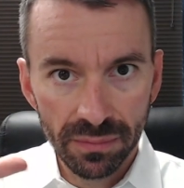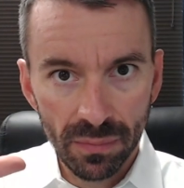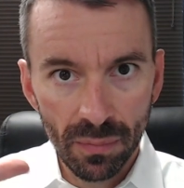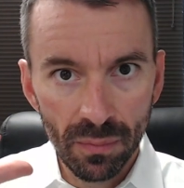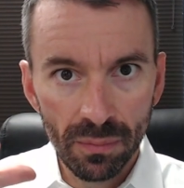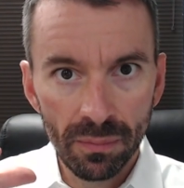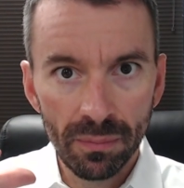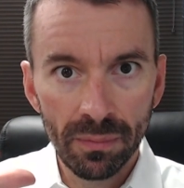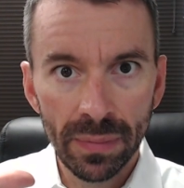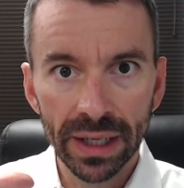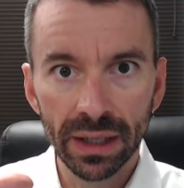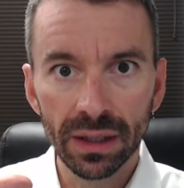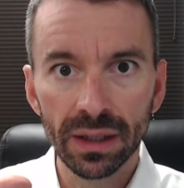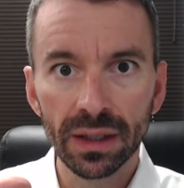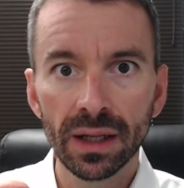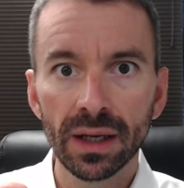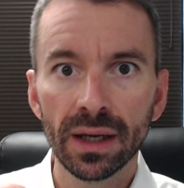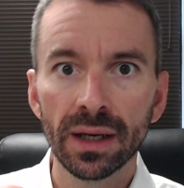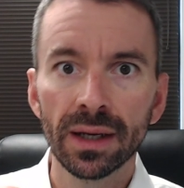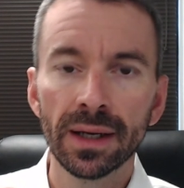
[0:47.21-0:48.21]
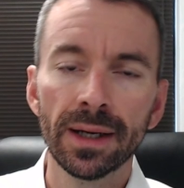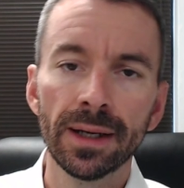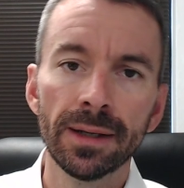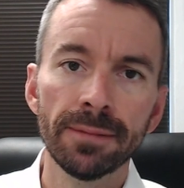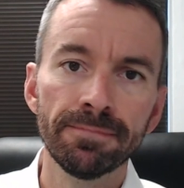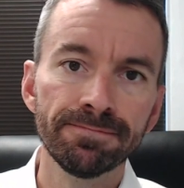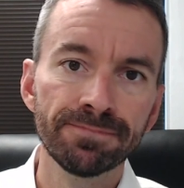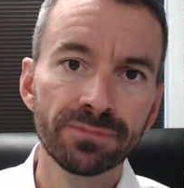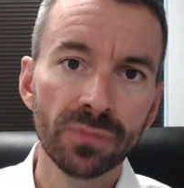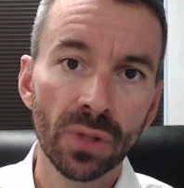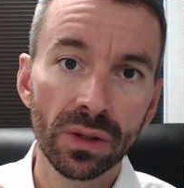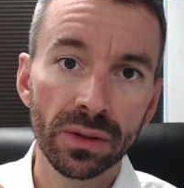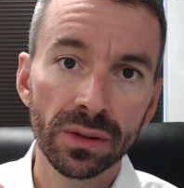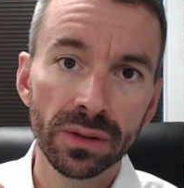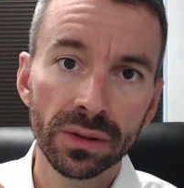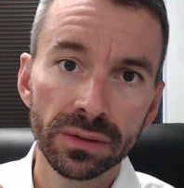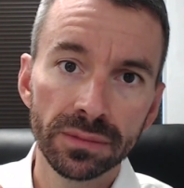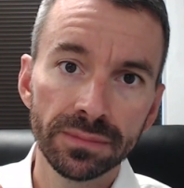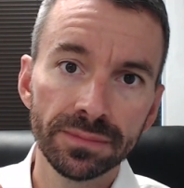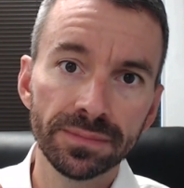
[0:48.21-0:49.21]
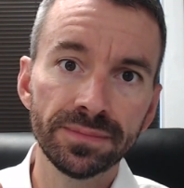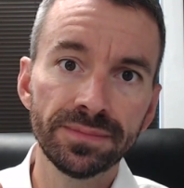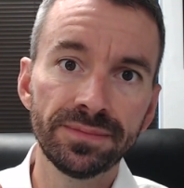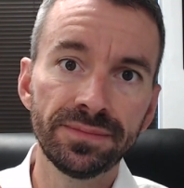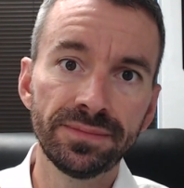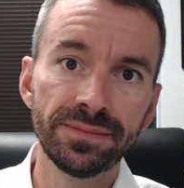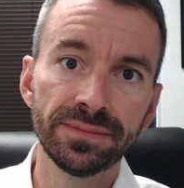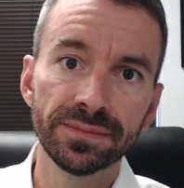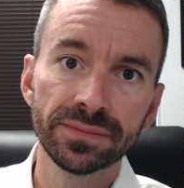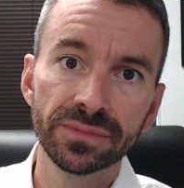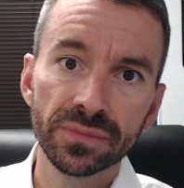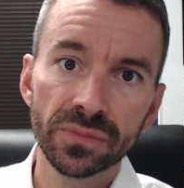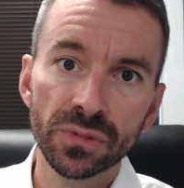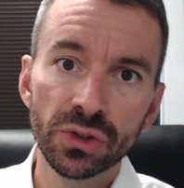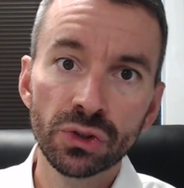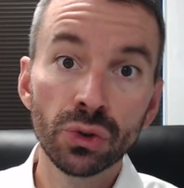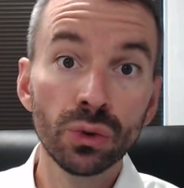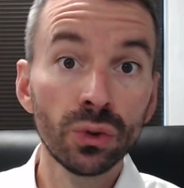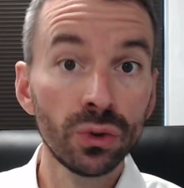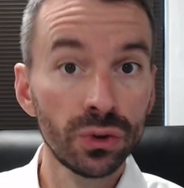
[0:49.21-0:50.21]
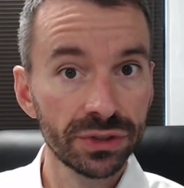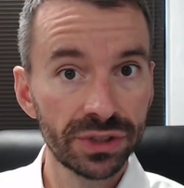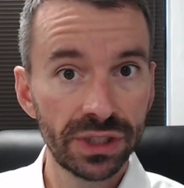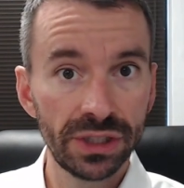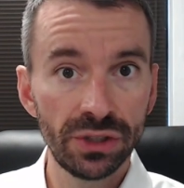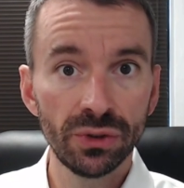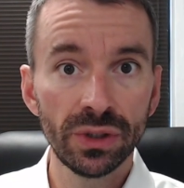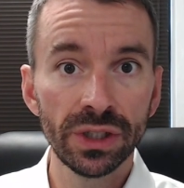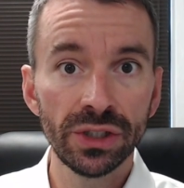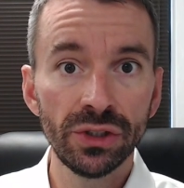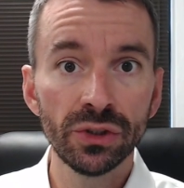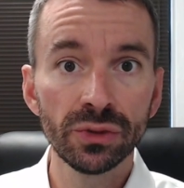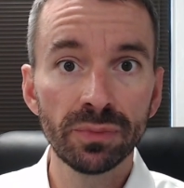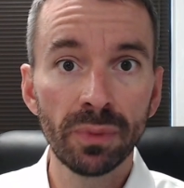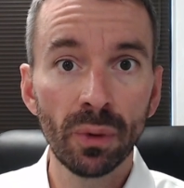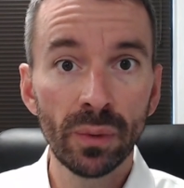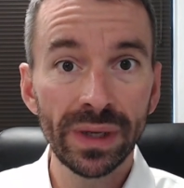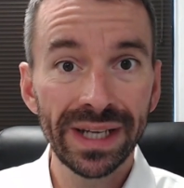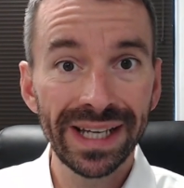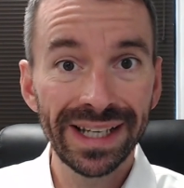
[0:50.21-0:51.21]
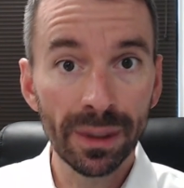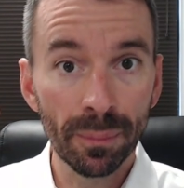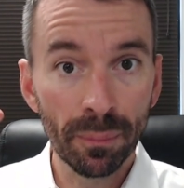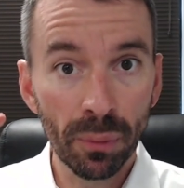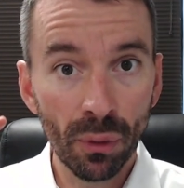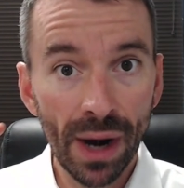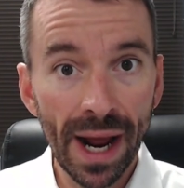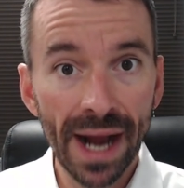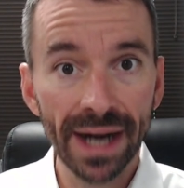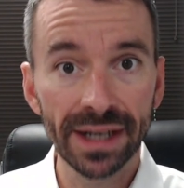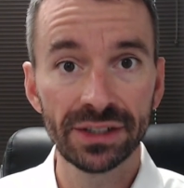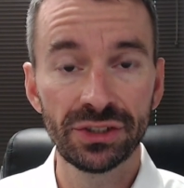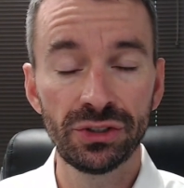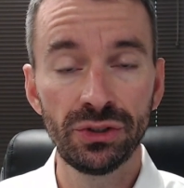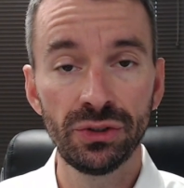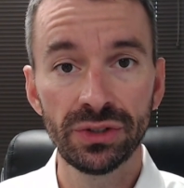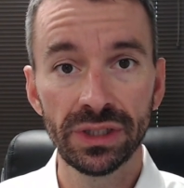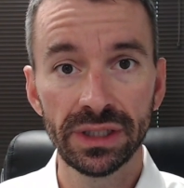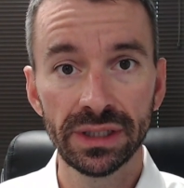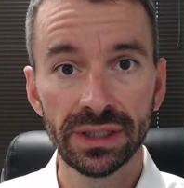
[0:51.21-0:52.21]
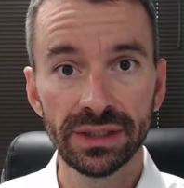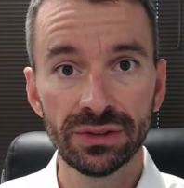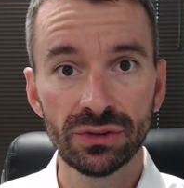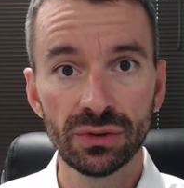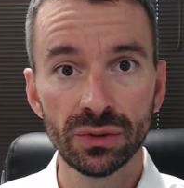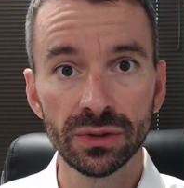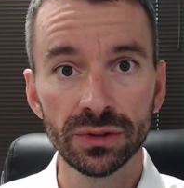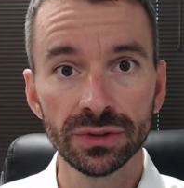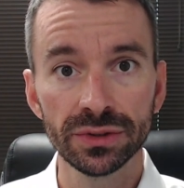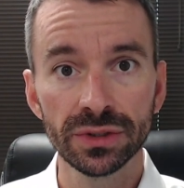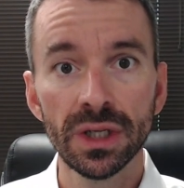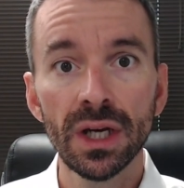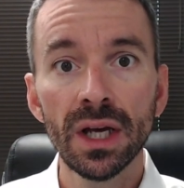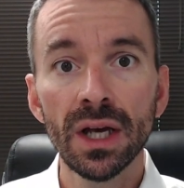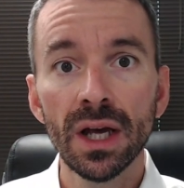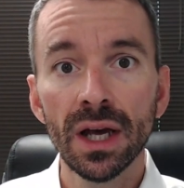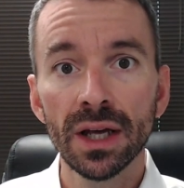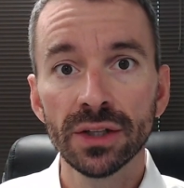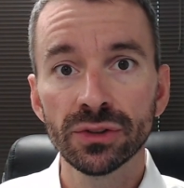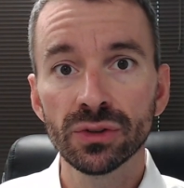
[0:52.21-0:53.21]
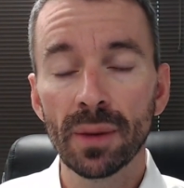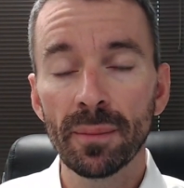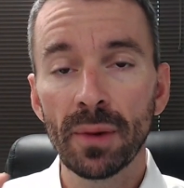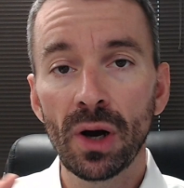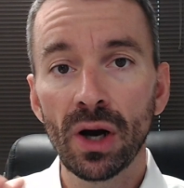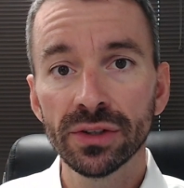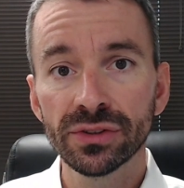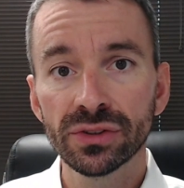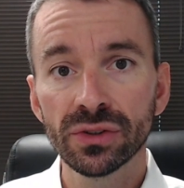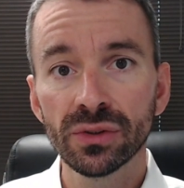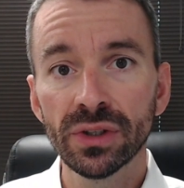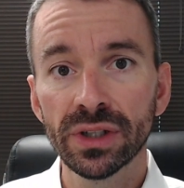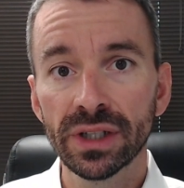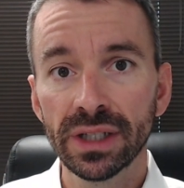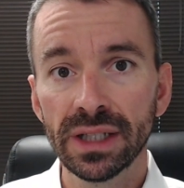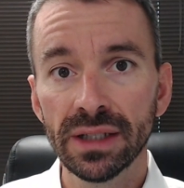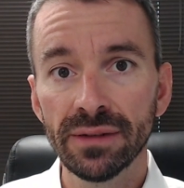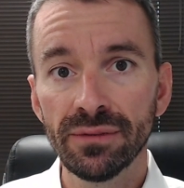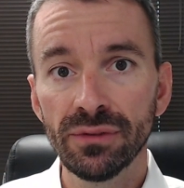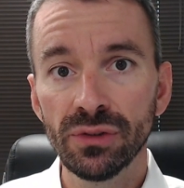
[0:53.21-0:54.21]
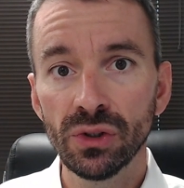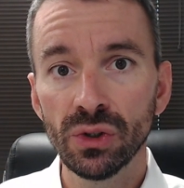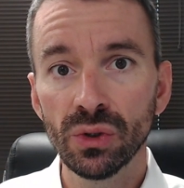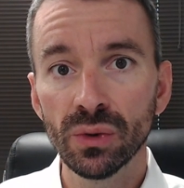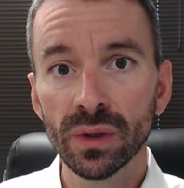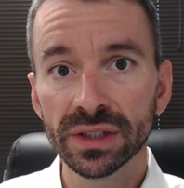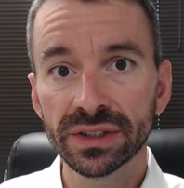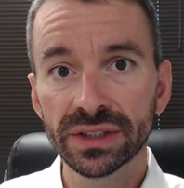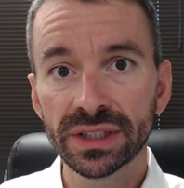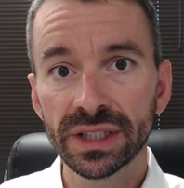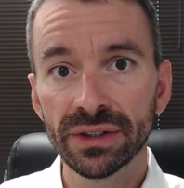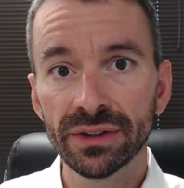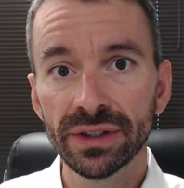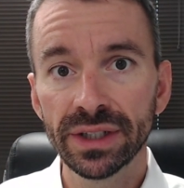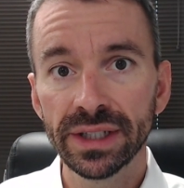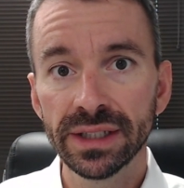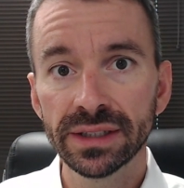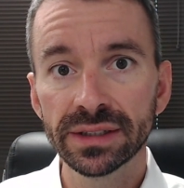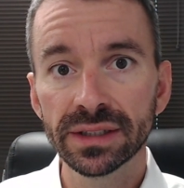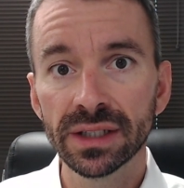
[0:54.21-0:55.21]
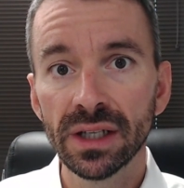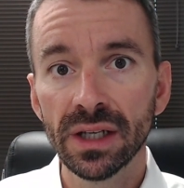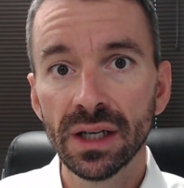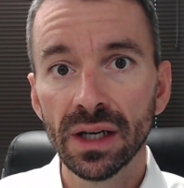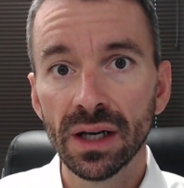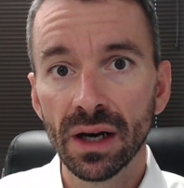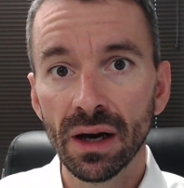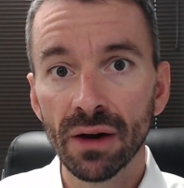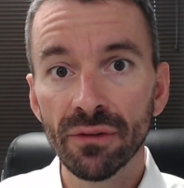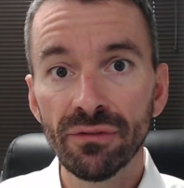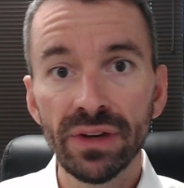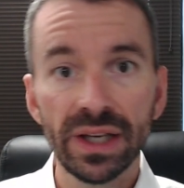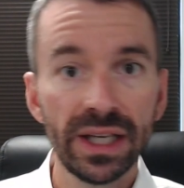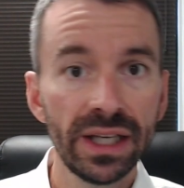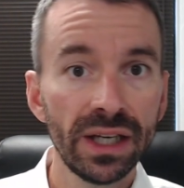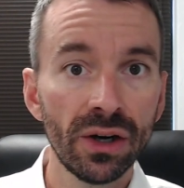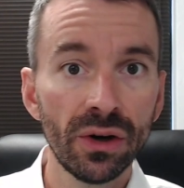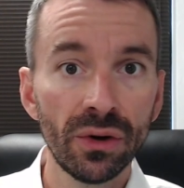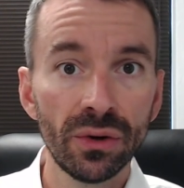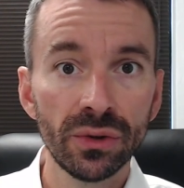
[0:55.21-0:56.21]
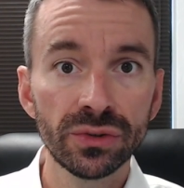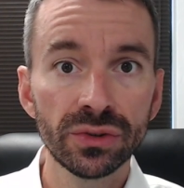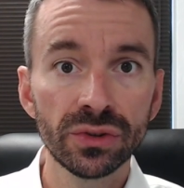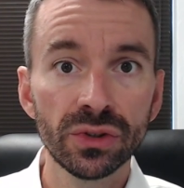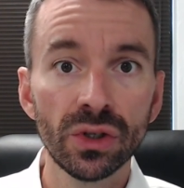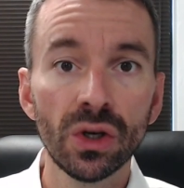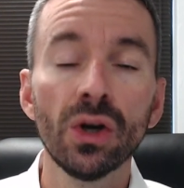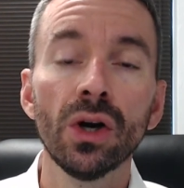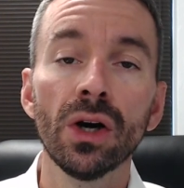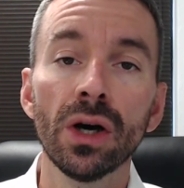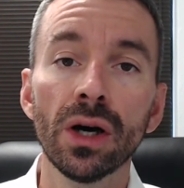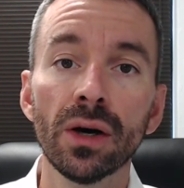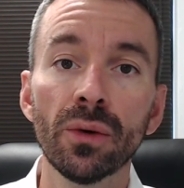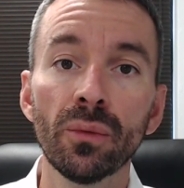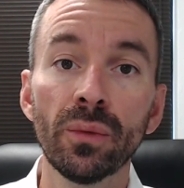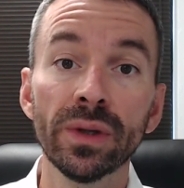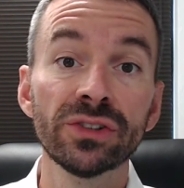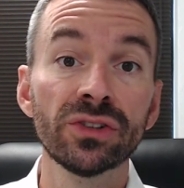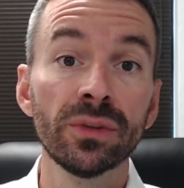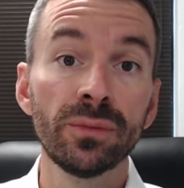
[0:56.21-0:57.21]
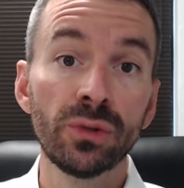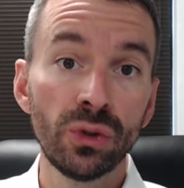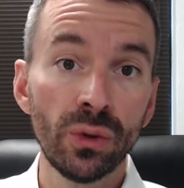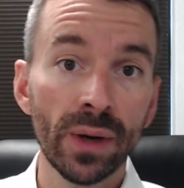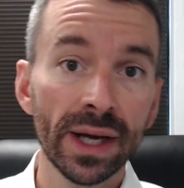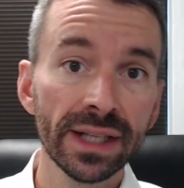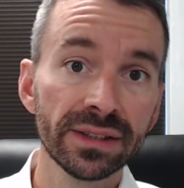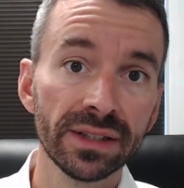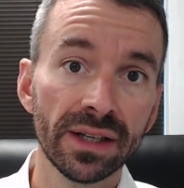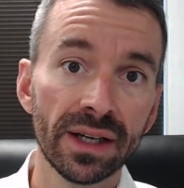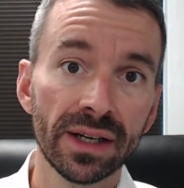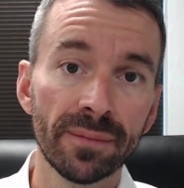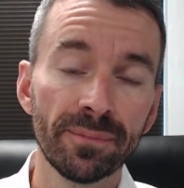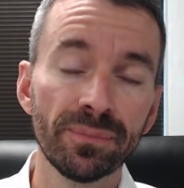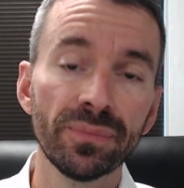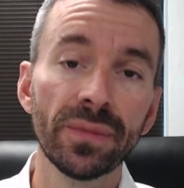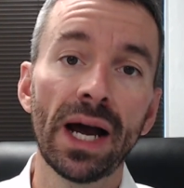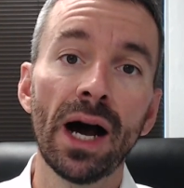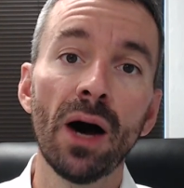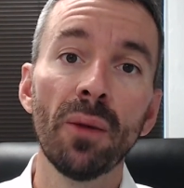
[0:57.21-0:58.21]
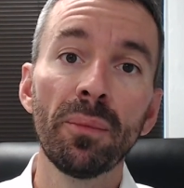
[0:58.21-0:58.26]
mental tools that you can use, but we need to practice using these tools. So I'm also going to give you a series of videos with some duets on them. I'll